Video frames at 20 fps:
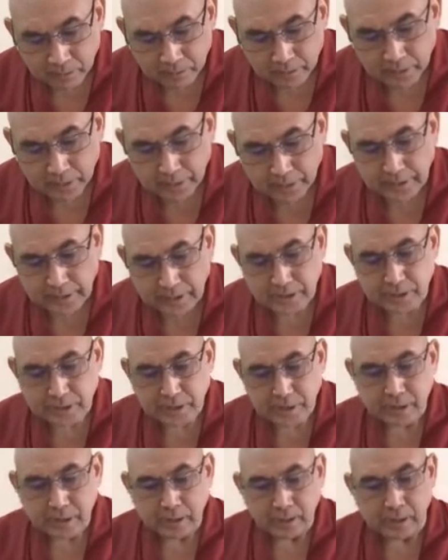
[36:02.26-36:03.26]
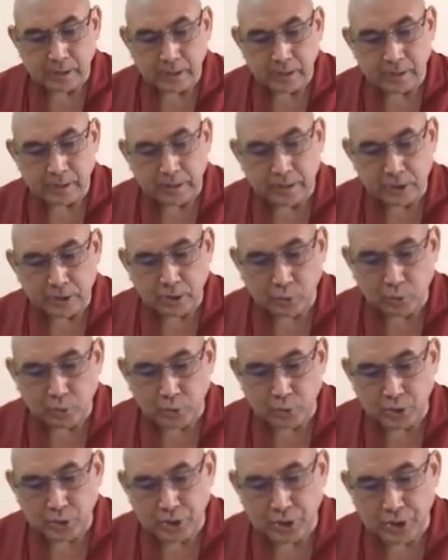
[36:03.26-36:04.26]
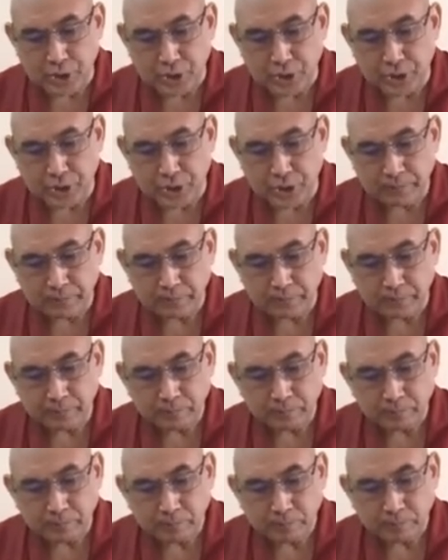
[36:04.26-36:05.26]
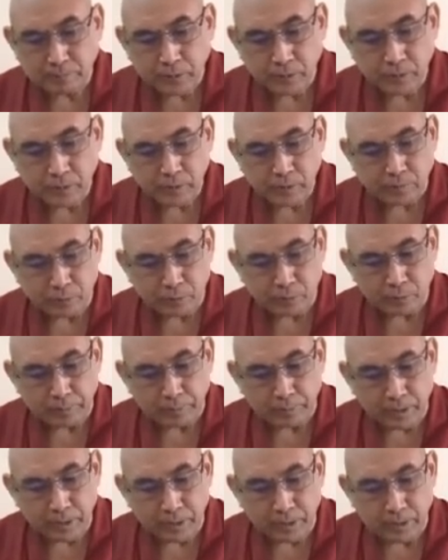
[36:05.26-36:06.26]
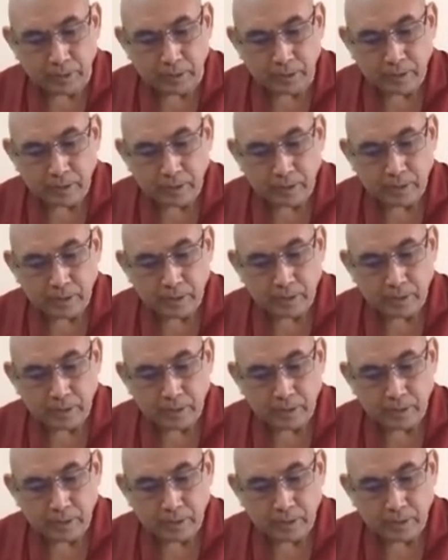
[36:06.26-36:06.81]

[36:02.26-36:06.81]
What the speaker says: The next, there's a quotation from the